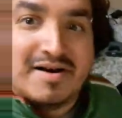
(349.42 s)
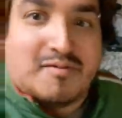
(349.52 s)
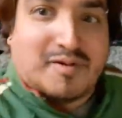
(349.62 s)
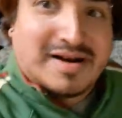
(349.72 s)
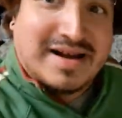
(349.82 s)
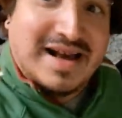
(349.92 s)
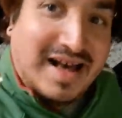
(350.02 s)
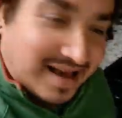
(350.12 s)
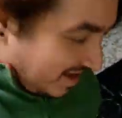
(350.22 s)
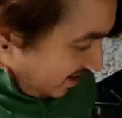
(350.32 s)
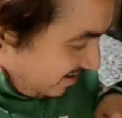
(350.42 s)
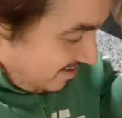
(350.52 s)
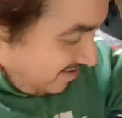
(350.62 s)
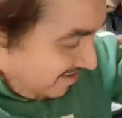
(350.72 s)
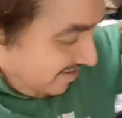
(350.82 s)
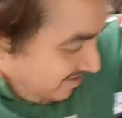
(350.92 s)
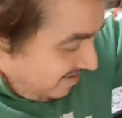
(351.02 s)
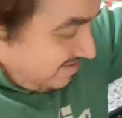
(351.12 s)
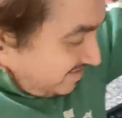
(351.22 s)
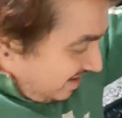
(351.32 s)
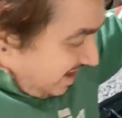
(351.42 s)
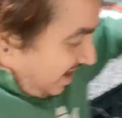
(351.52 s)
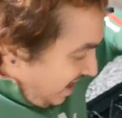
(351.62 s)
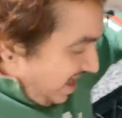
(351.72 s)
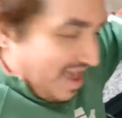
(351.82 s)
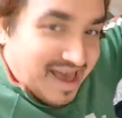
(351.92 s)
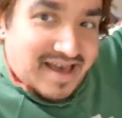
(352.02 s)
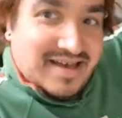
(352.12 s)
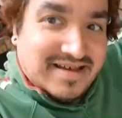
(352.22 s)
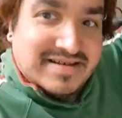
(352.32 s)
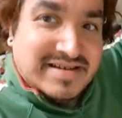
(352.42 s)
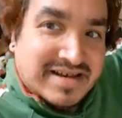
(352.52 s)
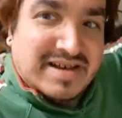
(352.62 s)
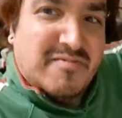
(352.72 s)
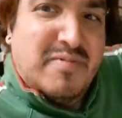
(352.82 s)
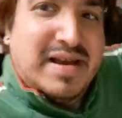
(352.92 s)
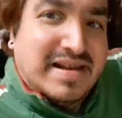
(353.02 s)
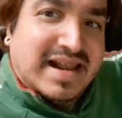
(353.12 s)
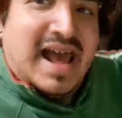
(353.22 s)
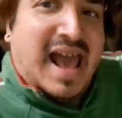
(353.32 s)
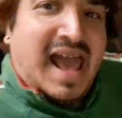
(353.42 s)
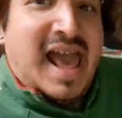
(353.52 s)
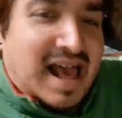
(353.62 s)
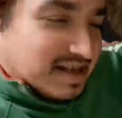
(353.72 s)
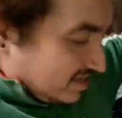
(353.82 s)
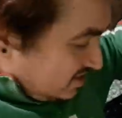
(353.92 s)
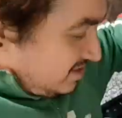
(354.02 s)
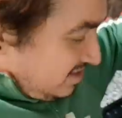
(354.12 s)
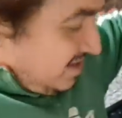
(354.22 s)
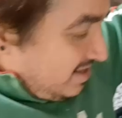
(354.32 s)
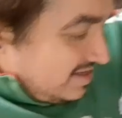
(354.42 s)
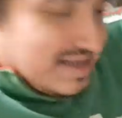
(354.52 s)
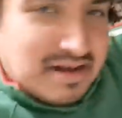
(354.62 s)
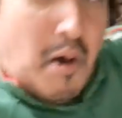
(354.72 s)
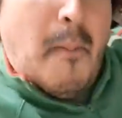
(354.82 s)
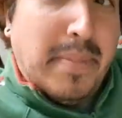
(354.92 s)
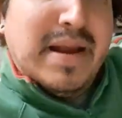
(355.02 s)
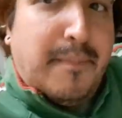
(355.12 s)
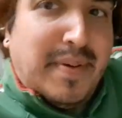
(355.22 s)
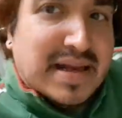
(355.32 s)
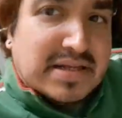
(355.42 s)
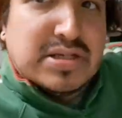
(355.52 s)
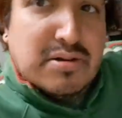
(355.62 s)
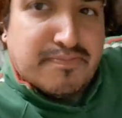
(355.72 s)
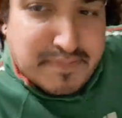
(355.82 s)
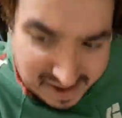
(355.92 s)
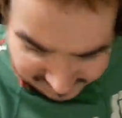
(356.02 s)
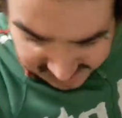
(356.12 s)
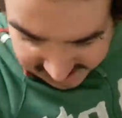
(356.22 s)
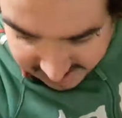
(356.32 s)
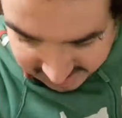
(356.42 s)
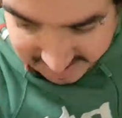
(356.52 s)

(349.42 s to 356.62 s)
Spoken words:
We're cooking. Yeah. We in the house. This gonna be the best soup ever.